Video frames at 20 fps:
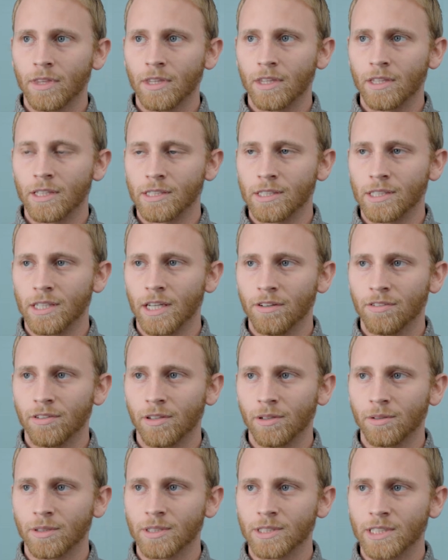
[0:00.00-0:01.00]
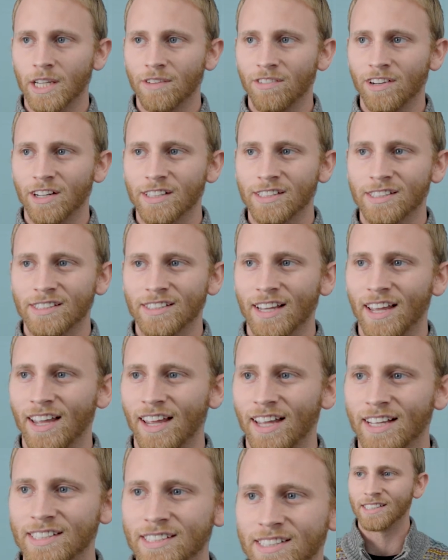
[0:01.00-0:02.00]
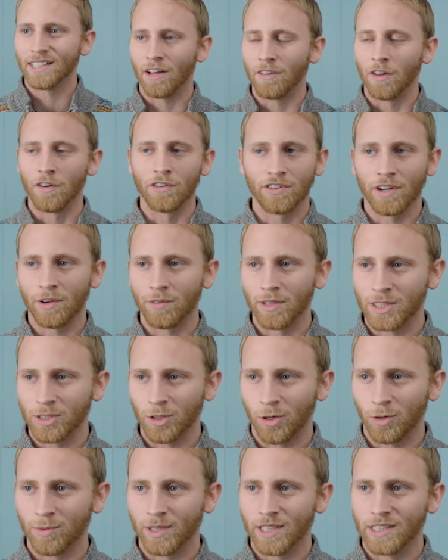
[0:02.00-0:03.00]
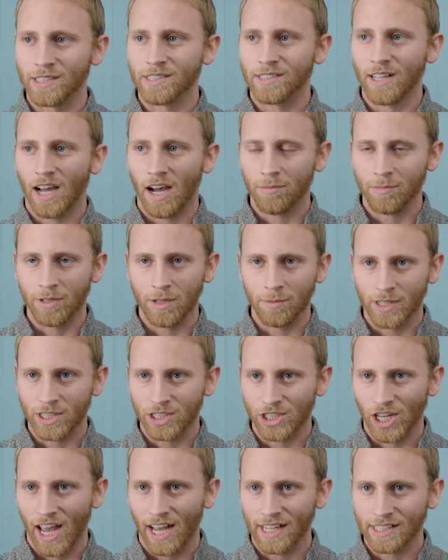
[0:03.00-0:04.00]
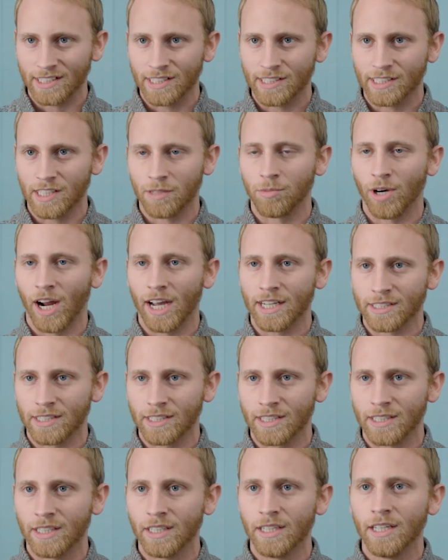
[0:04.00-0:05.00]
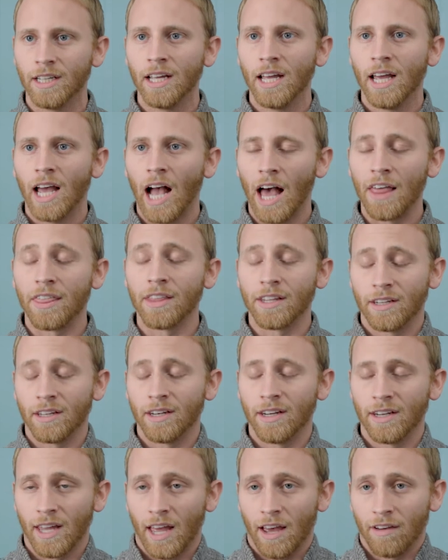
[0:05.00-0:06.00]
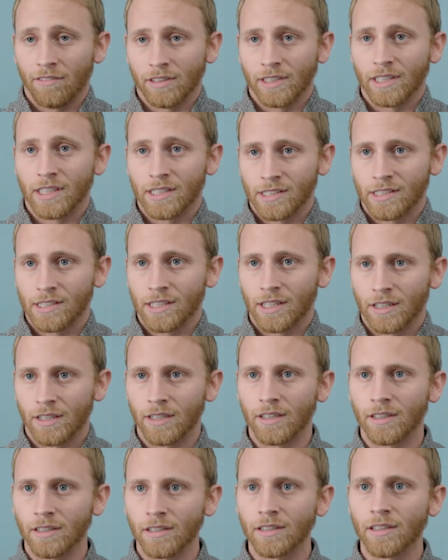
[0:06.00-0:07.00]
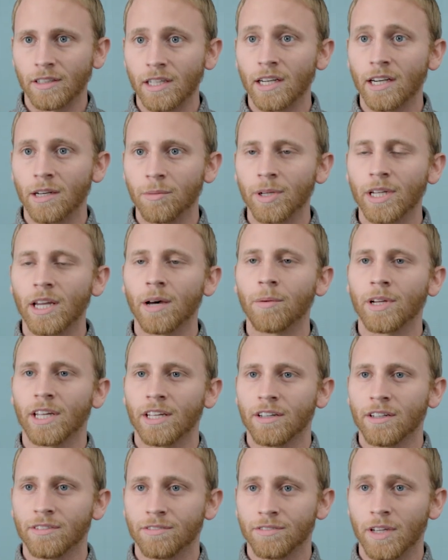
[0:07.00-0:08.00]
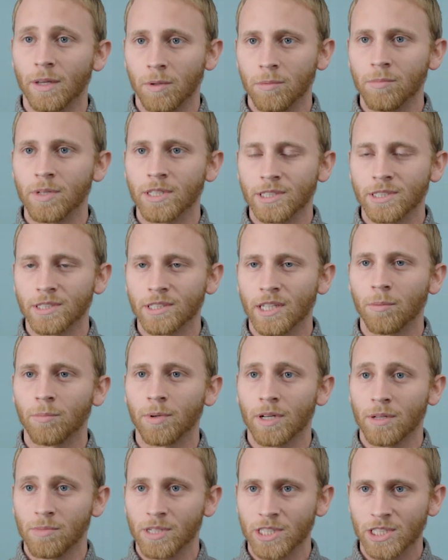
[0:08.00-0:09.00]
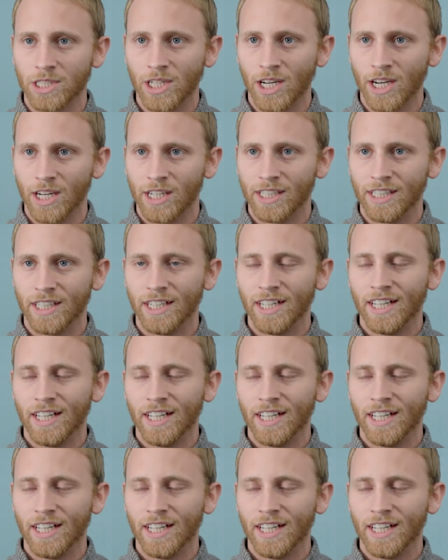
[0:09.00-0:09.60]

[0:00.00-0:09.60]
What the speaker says: This is a gift the Lord's given us. And I'll never forget what he told me. He stopped me in my tracks and he said, Braxton, I think you need to heavily consider looking into becoming a Family Missions Company missionary.